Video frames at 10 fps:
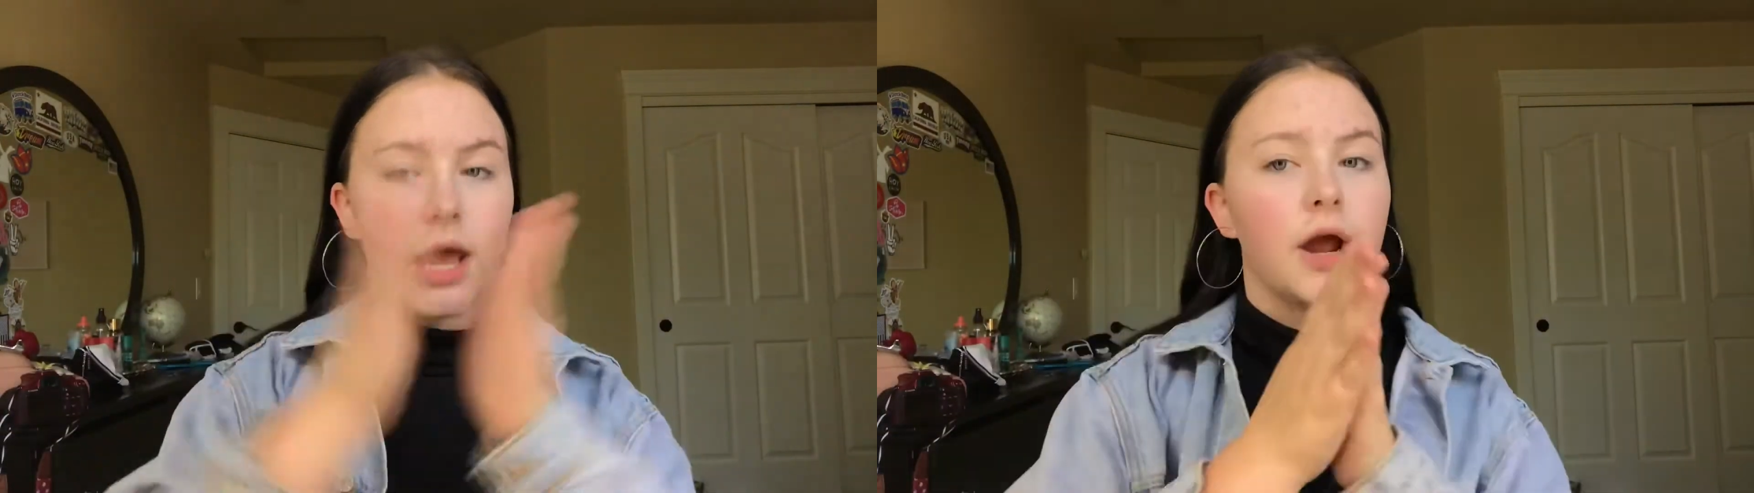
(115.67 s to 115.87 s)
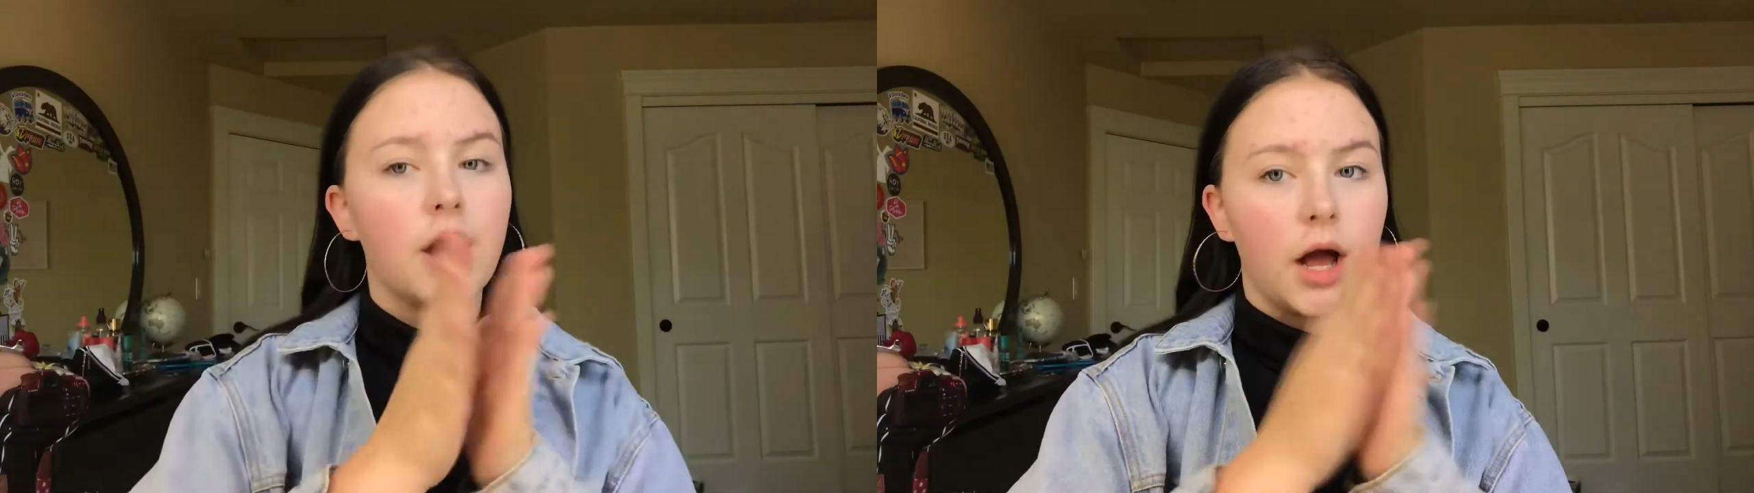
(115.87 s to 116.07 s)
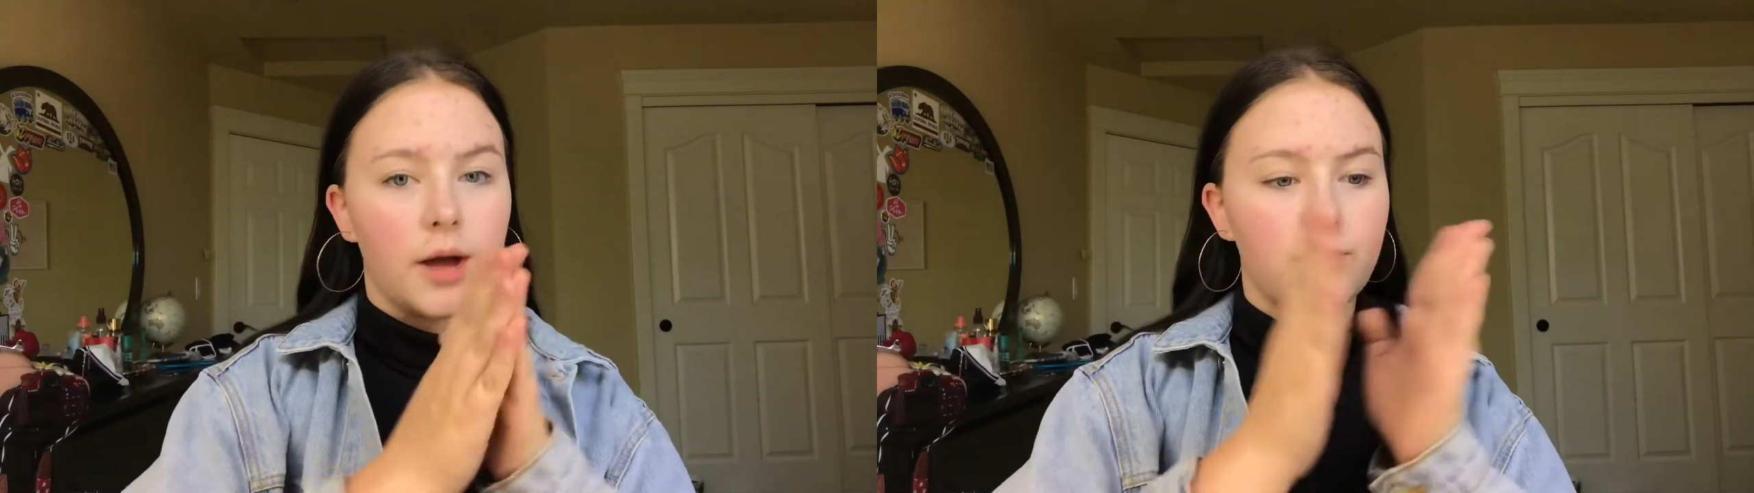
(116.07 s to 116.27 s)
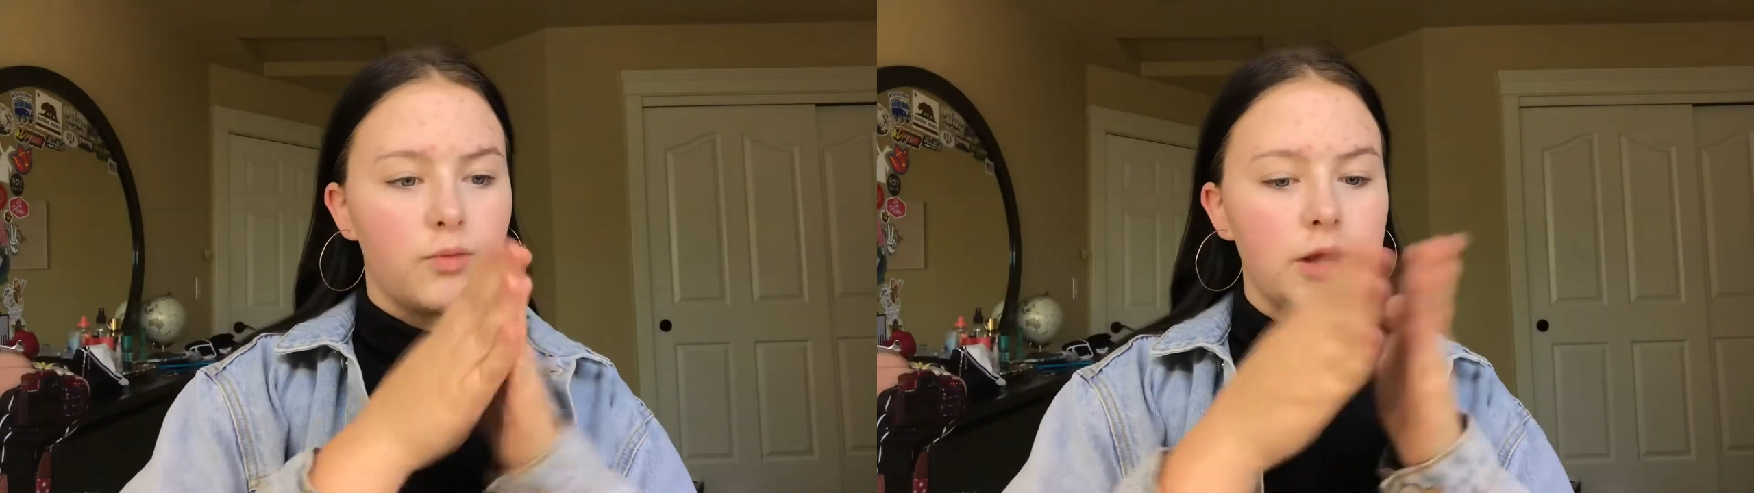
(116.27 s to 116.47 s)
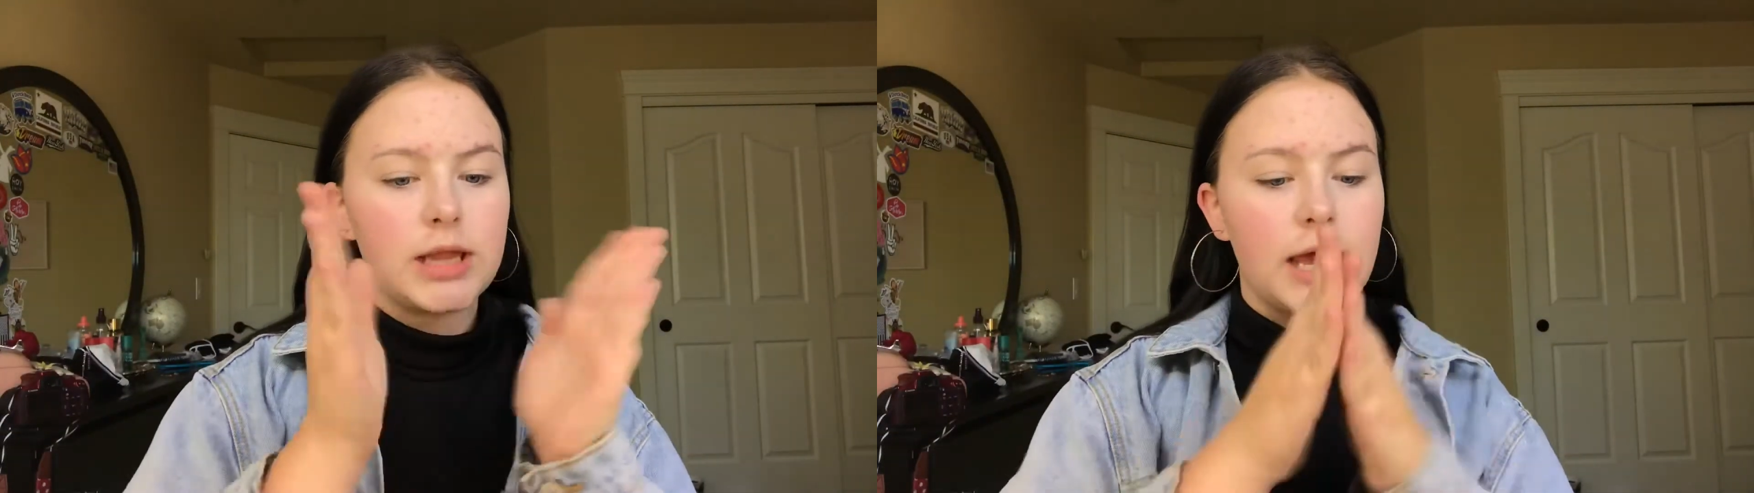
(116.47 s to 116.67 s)
hair up
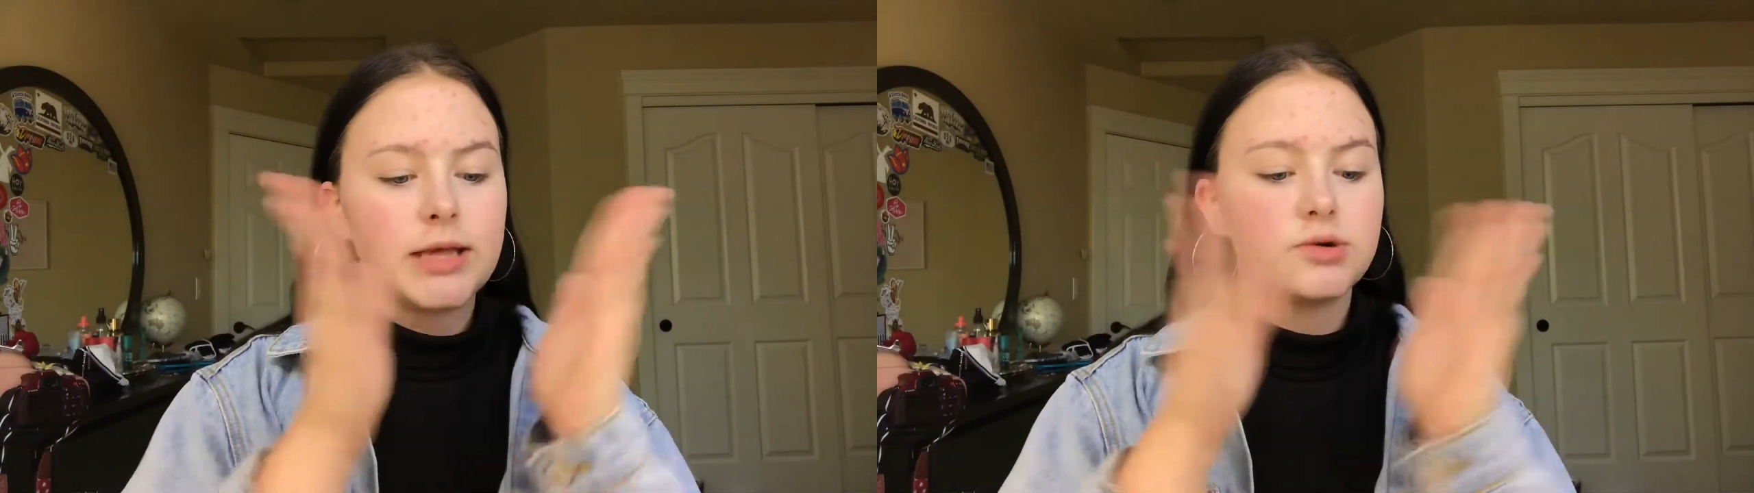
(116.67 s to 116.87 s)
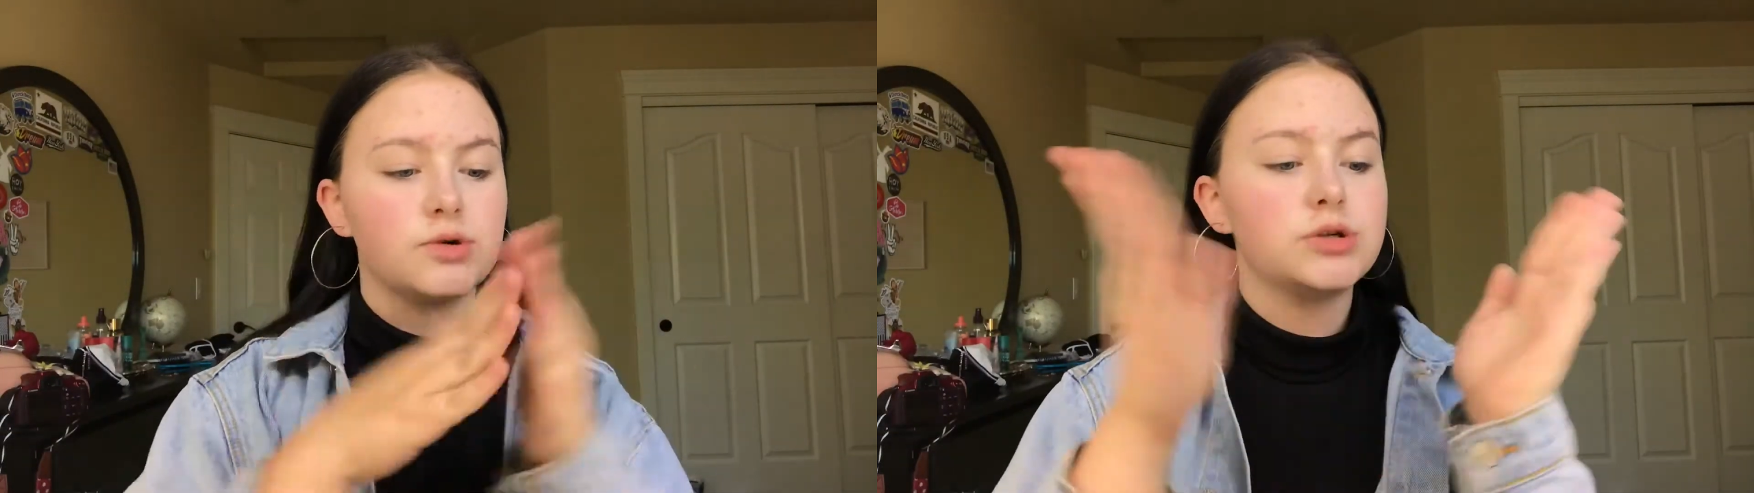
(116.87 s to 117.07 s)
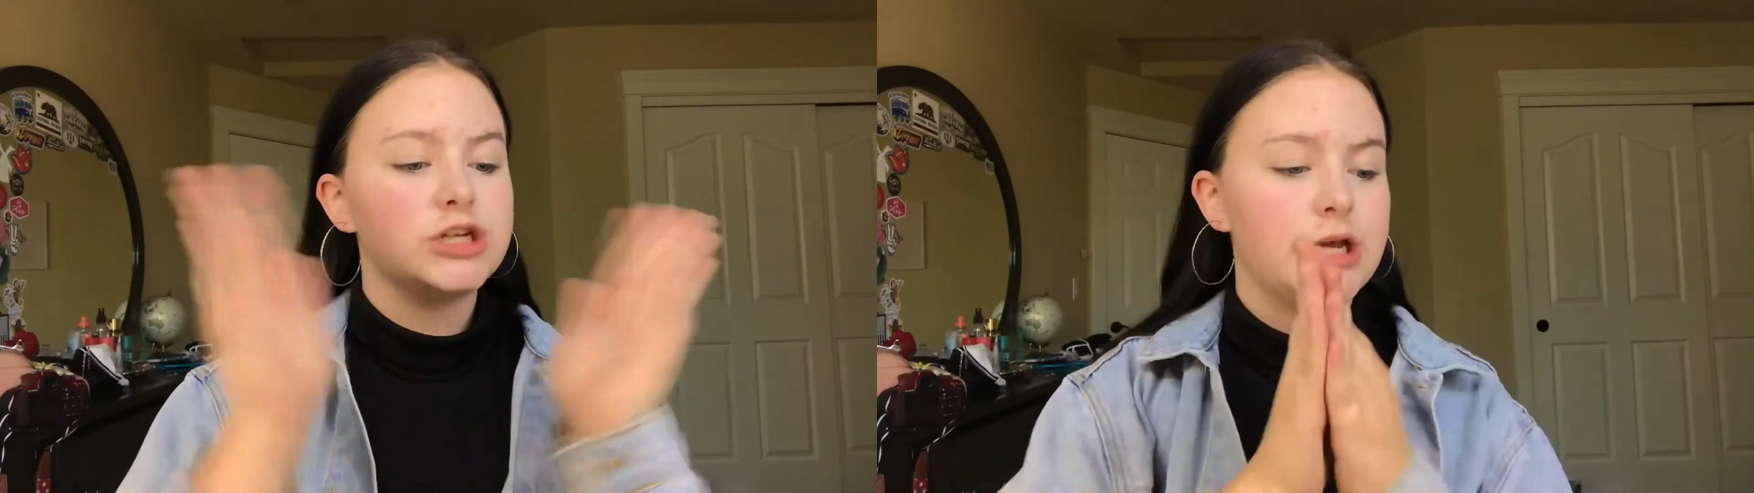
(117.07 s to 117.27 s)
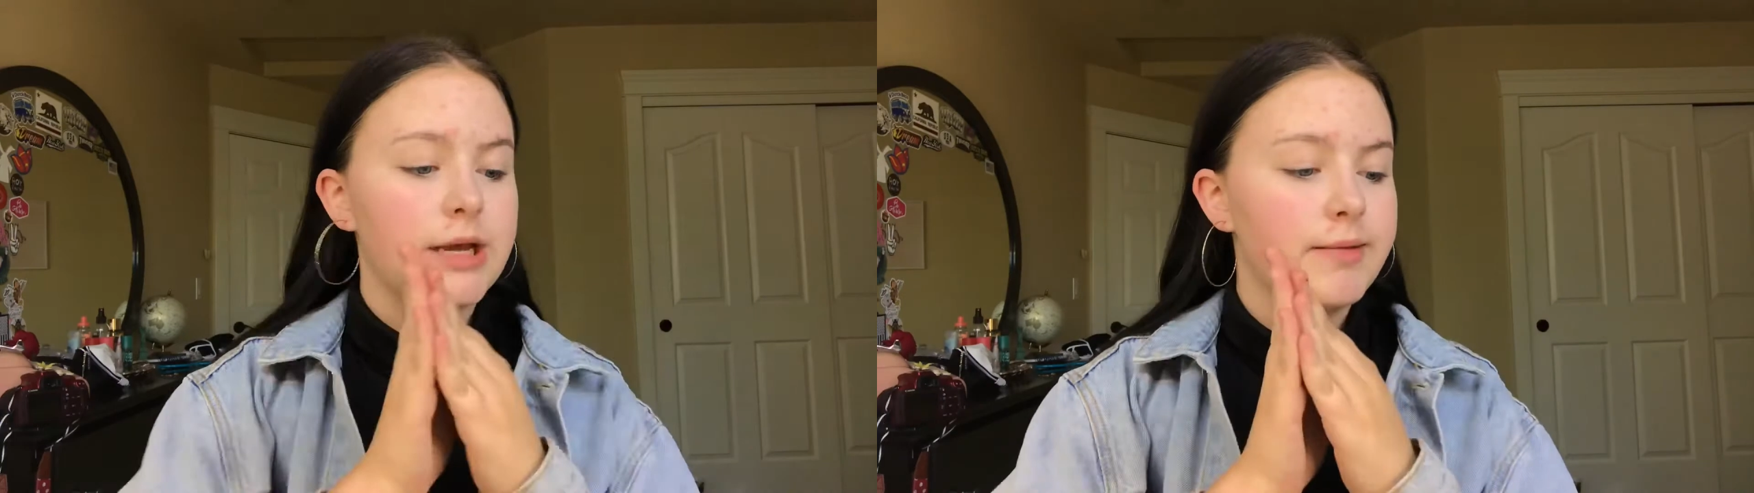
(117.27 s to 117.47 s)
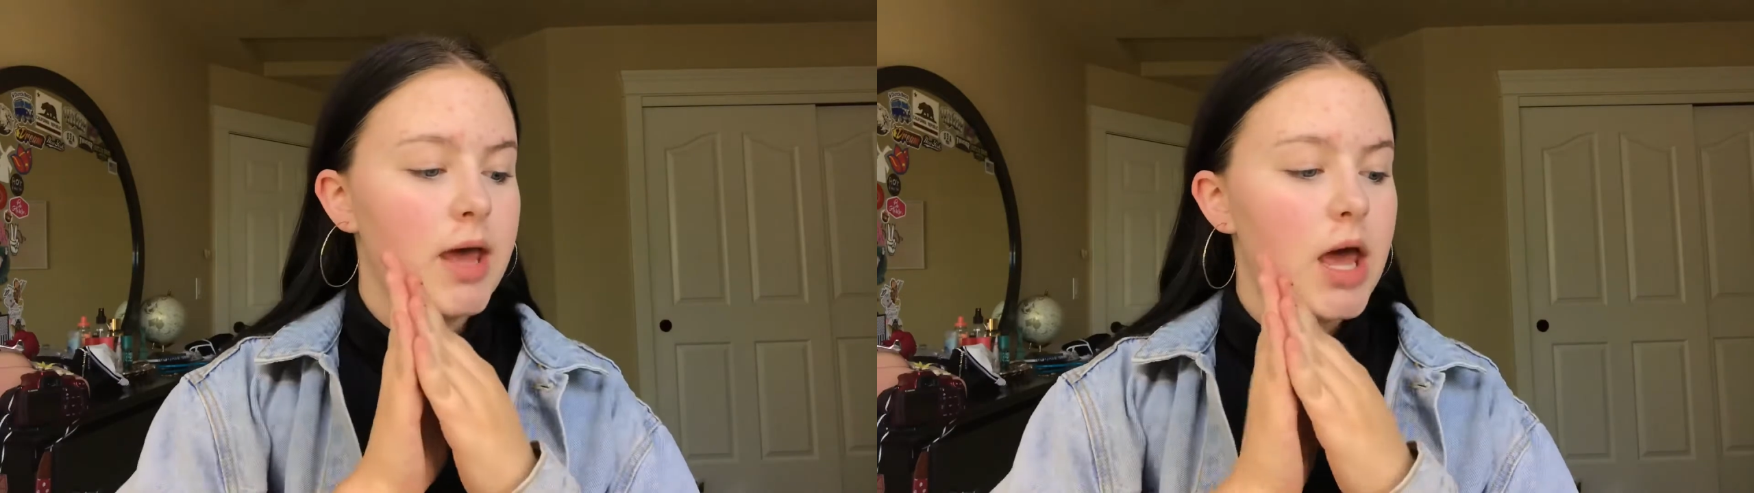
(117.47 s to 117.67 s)
with a scrunchie